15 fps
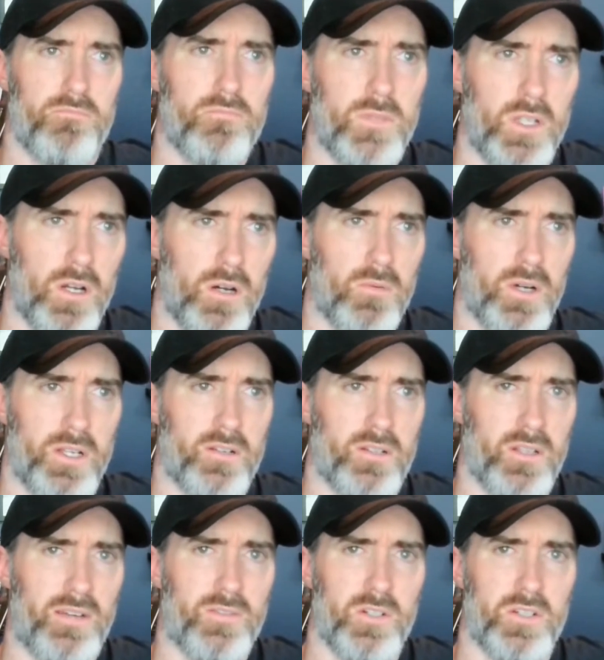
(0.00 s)
you know, what your
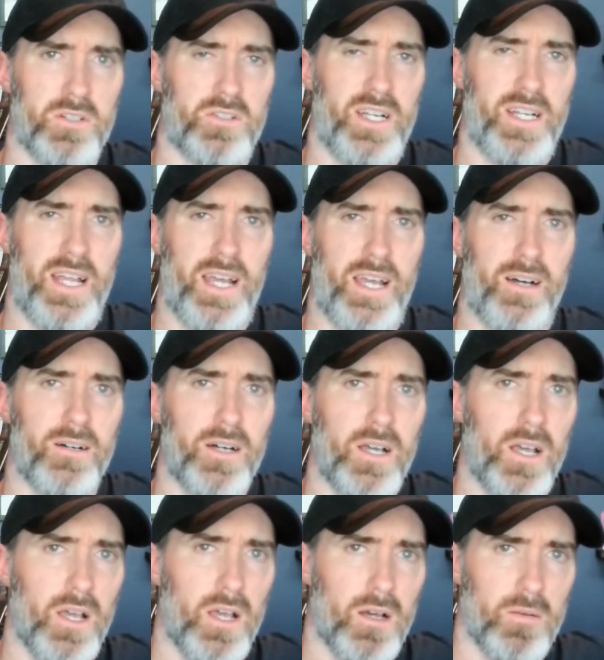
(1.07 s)
level is right now.
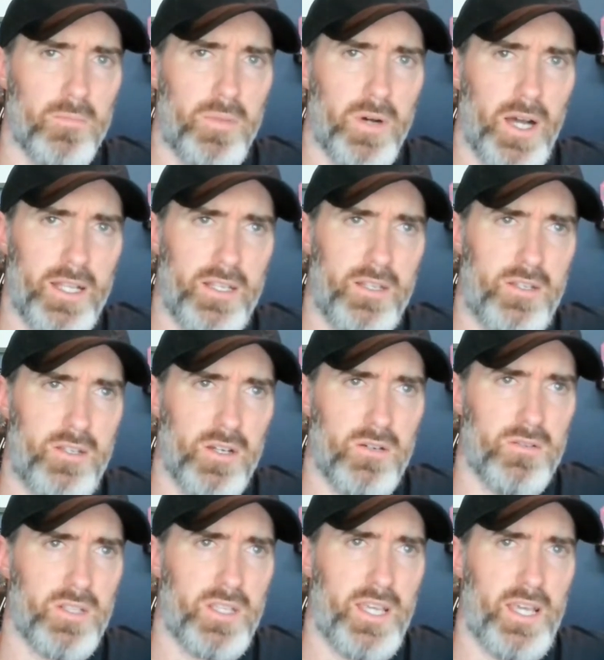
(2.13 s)
But
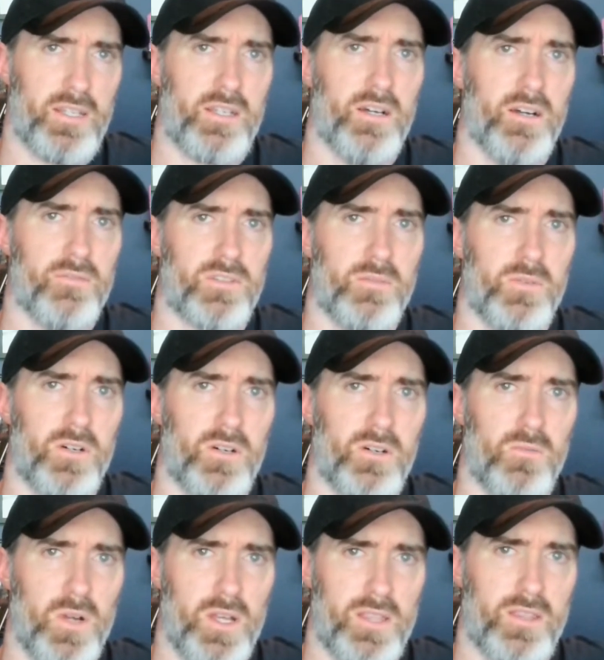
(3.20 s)
don't get comfortable
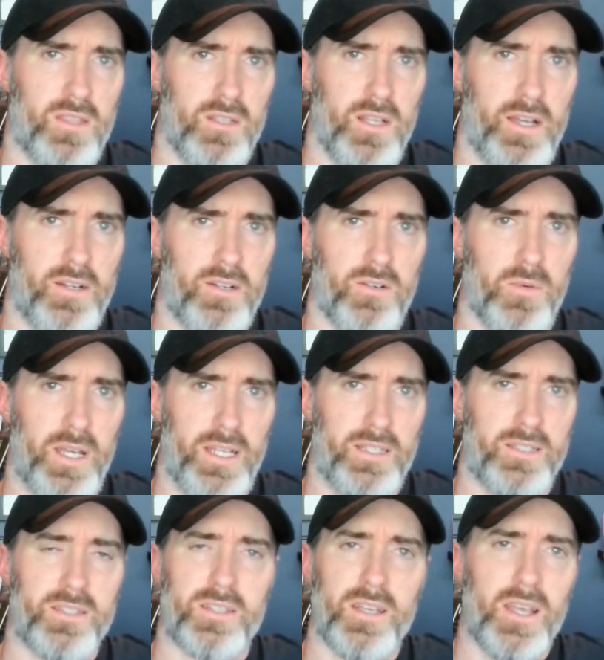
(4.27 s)
with the lighter
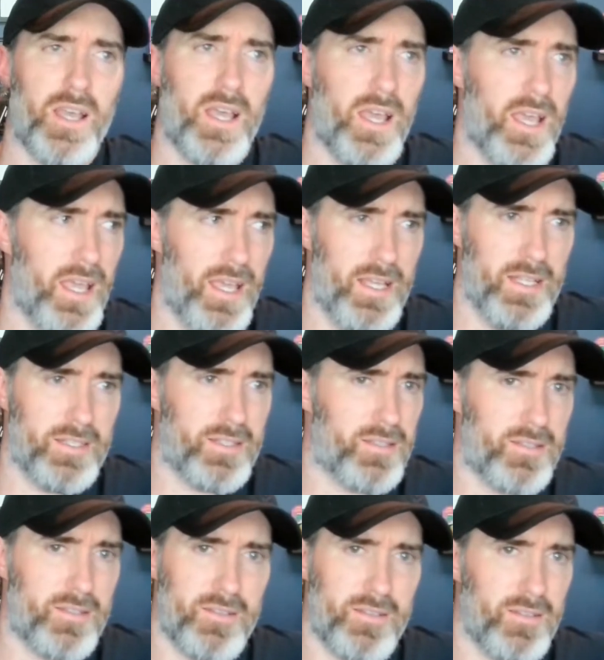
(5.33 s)
weights.
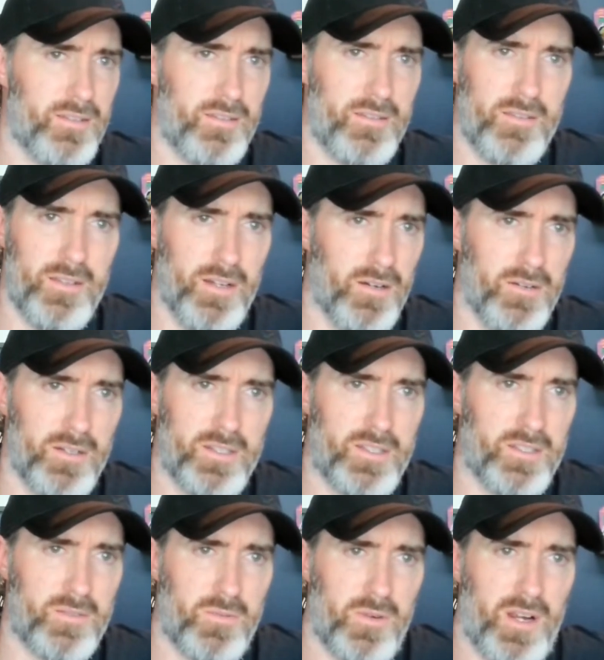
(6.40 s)
It's you know, it's
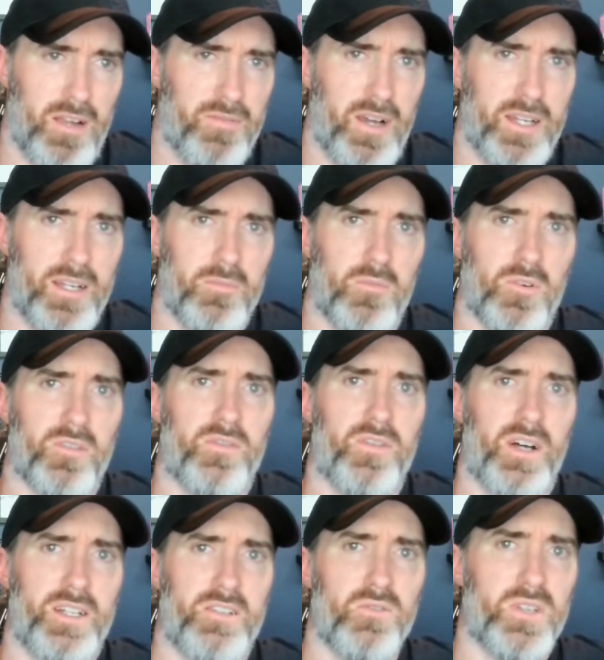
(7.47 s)
just where I find it more
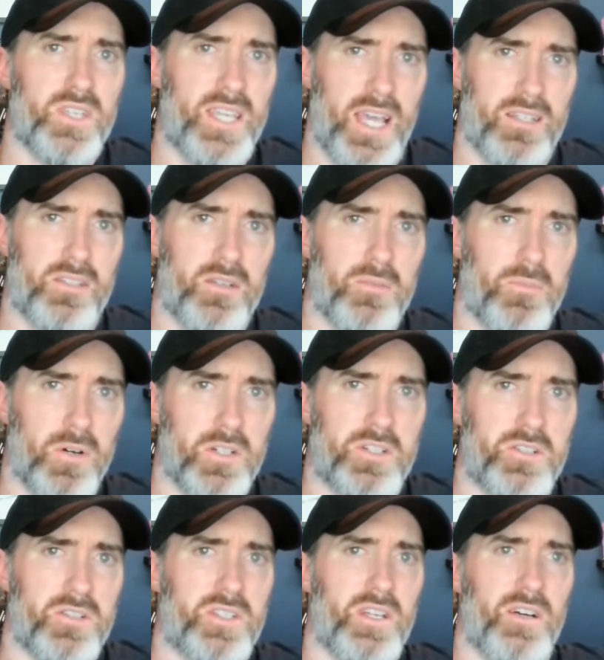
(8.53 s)
fun. You get to push
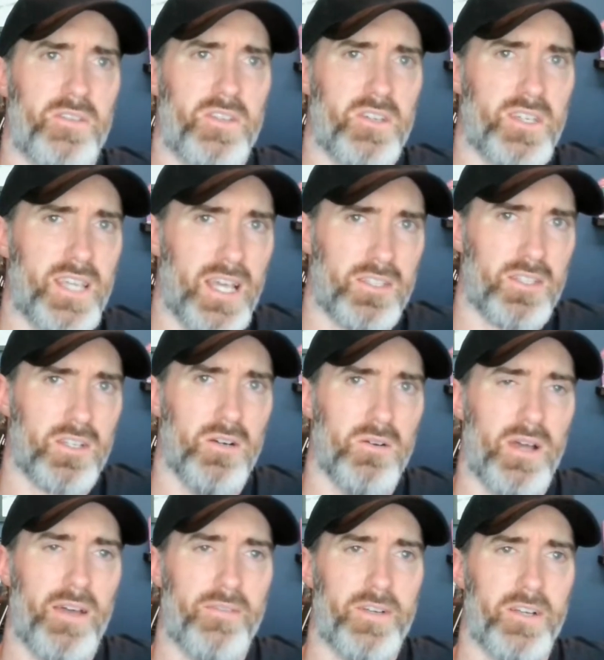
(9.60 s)
yourself, you get to go
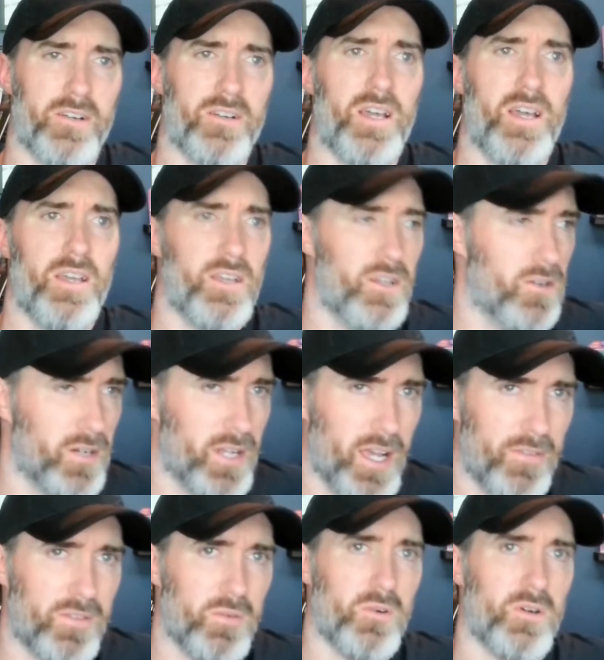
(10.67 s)
heavier. You don't
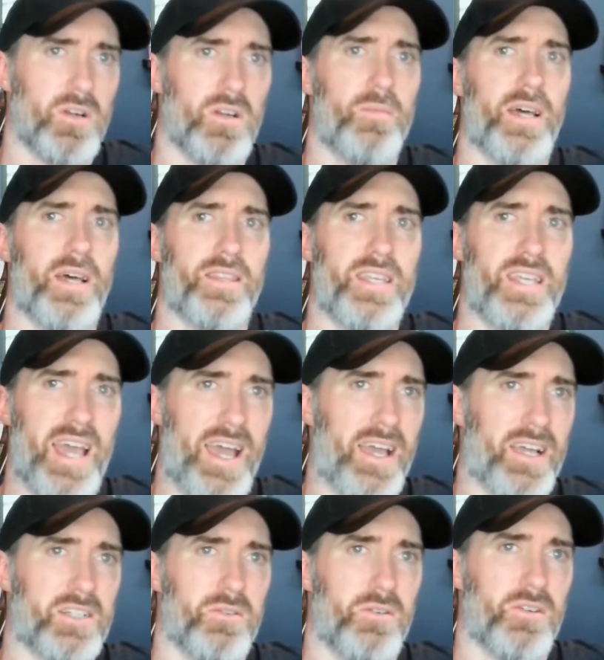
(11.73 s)
have to worry about the
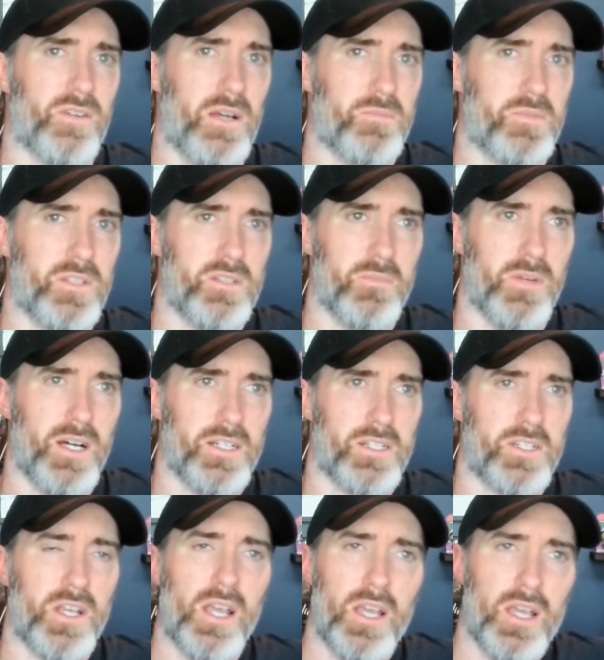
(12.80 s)
actual reps as much.
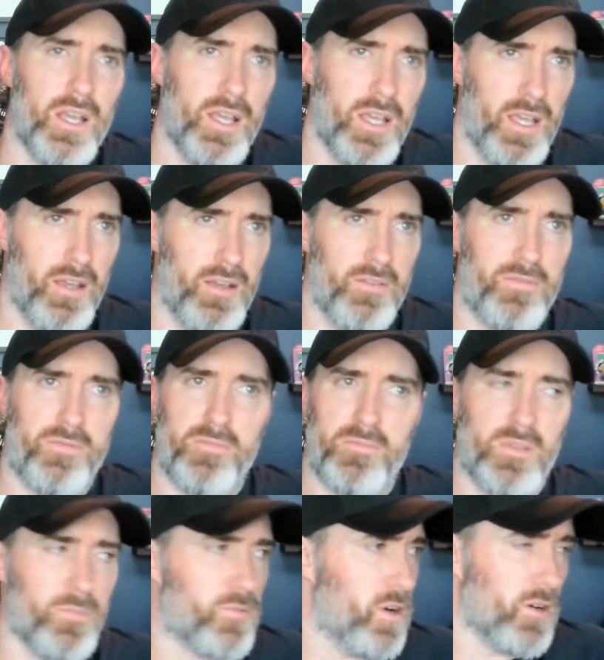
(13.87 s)
If
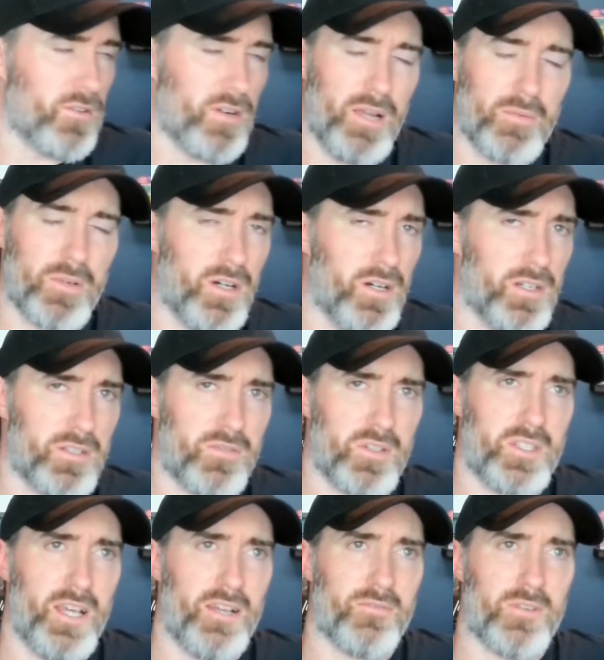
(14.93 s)
the program calls for
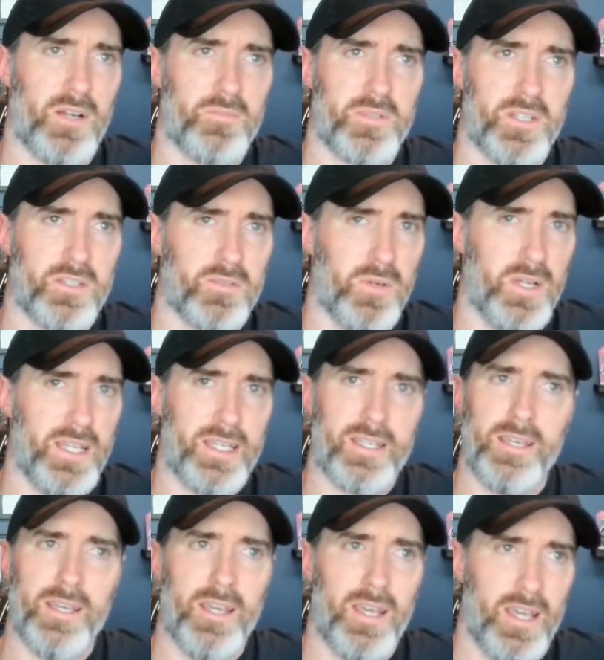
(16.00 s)
10 reps this week
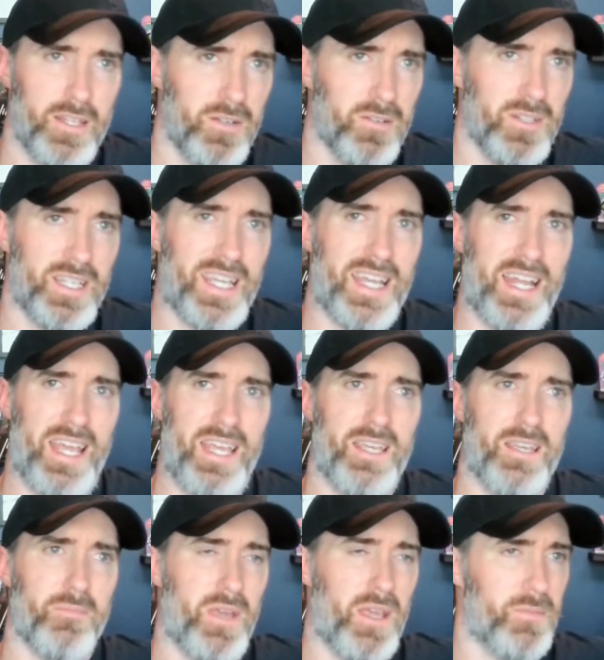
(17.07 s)
and you only get
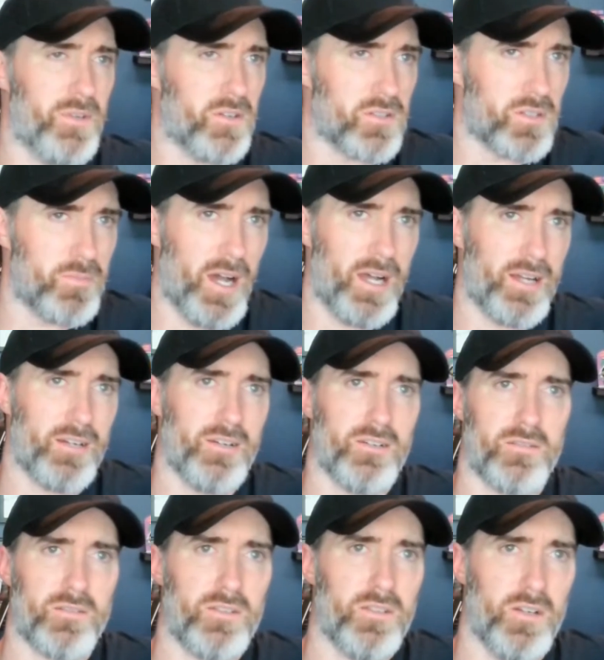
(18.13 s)
eight, maybe your spotter,
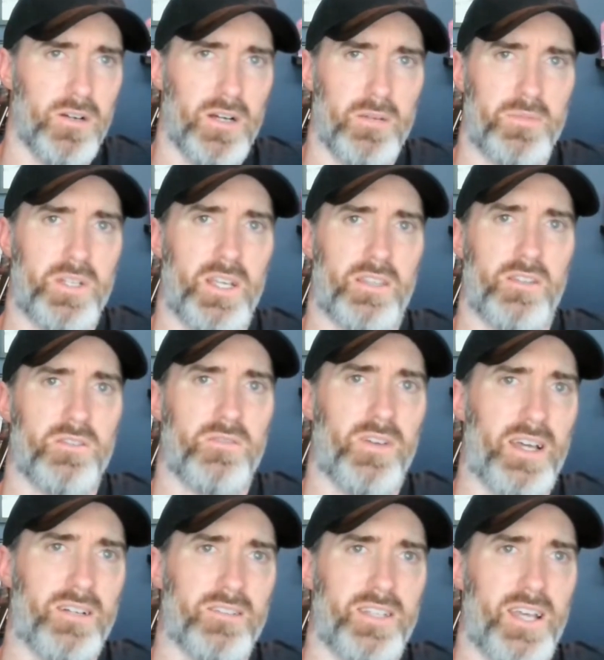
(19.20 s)
you know, helps you get those
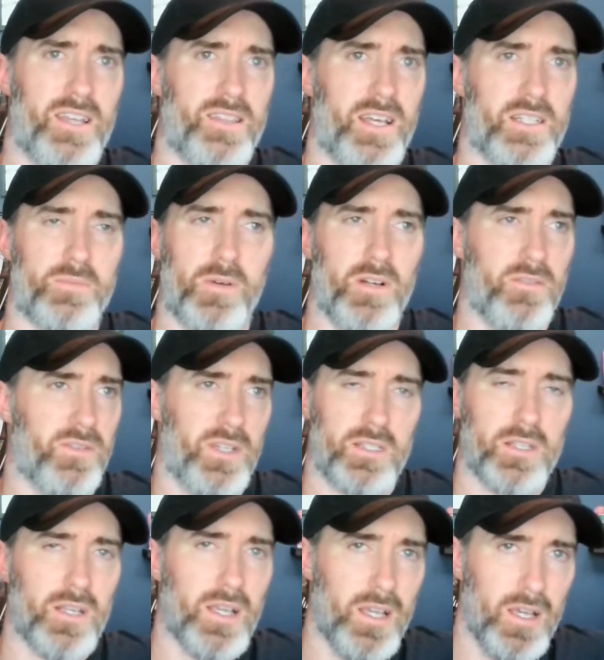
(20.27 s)
final 10, that's perfect.
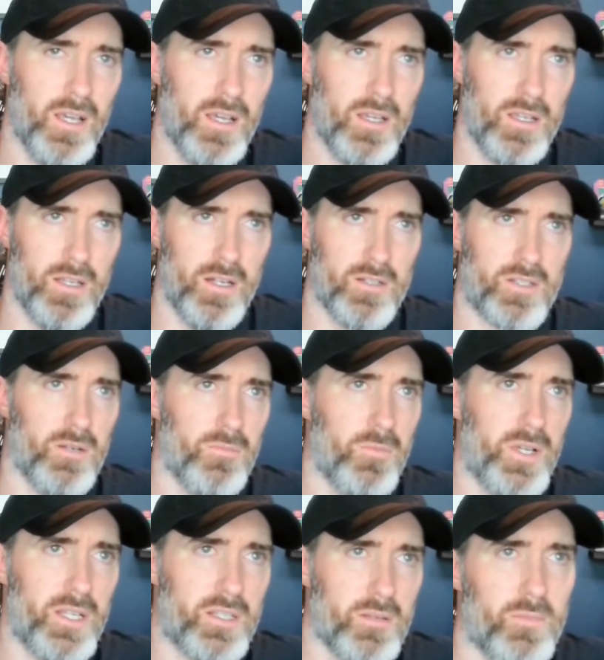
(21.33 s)
You know, some
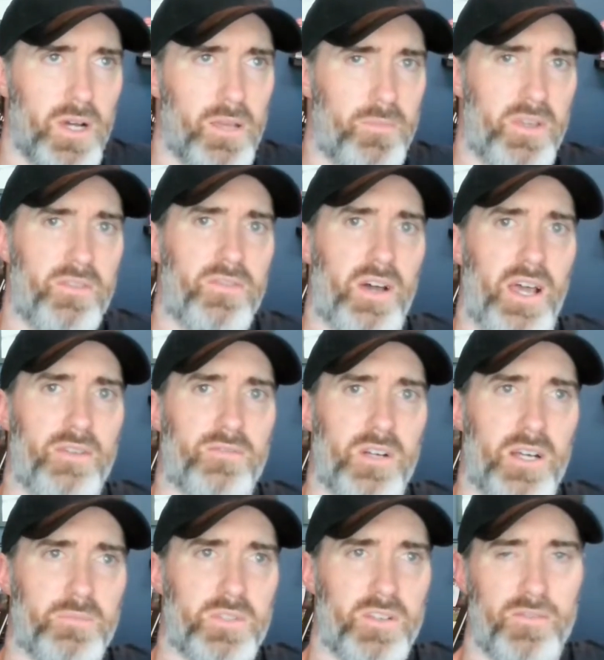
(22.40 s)
weeks it might be five
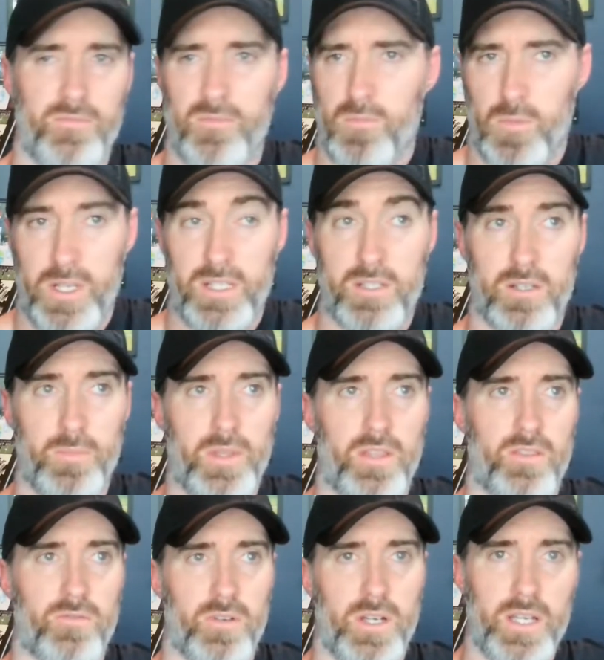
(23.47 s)
reps, some weeks it could be
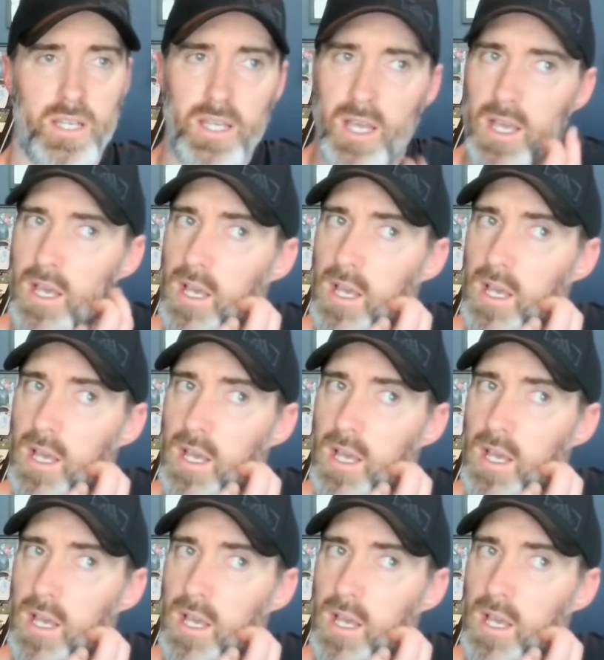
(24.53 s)
three.